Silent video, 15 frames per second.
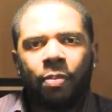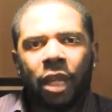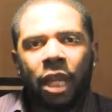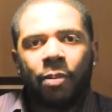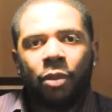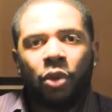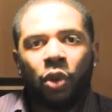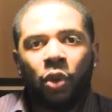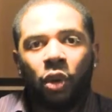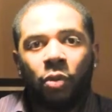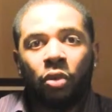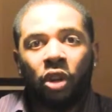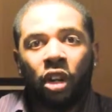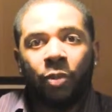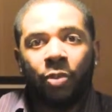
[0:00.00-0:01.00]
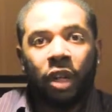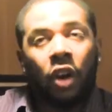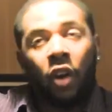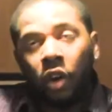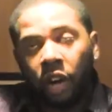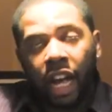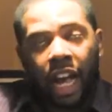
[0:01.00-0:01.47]
people who were brought up in
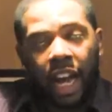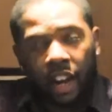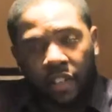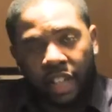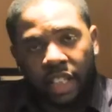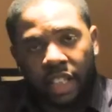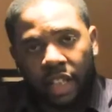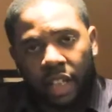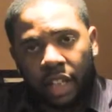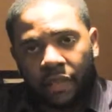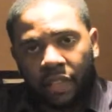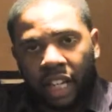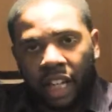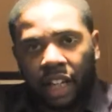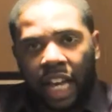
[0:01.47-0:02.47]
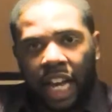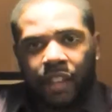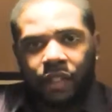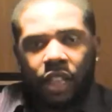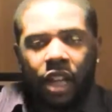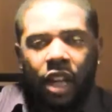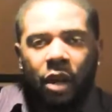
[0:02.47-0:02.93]
all areas of their
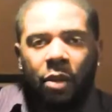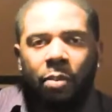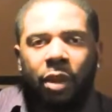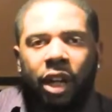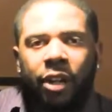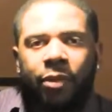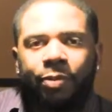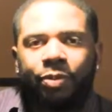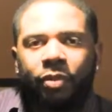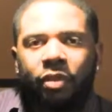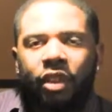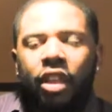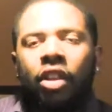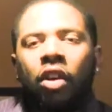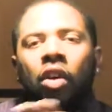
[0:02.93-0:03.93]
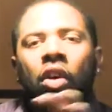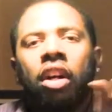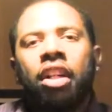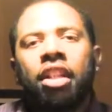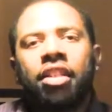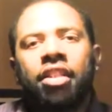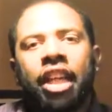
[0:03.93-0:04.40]
lives. But the
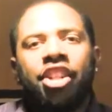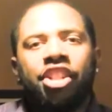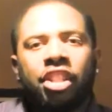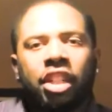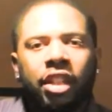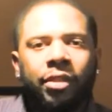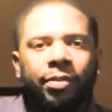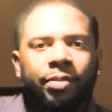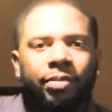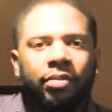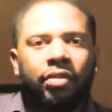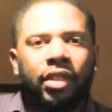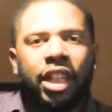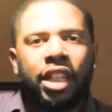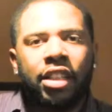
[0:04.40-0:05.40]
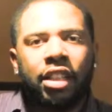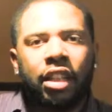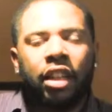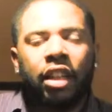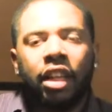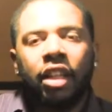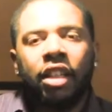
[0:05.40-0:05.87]
organization is
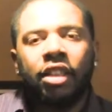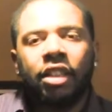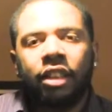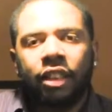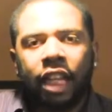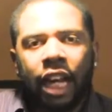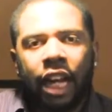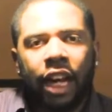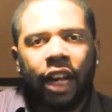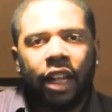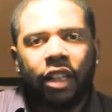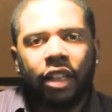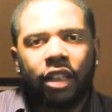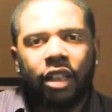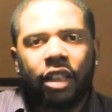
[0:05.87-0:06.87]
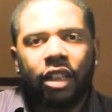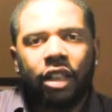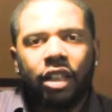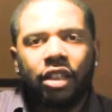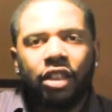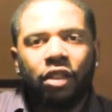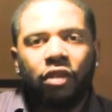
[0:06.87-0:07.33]
clearly designed
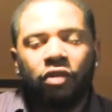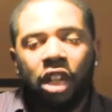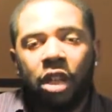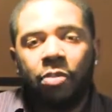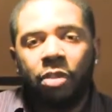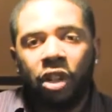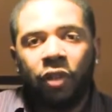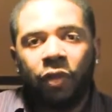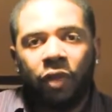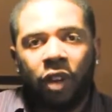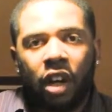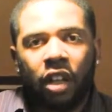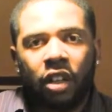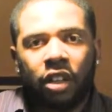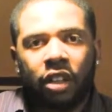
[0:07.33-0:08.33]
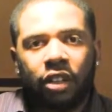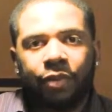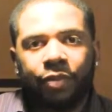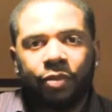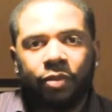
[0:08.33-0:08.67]
to rebuild fathers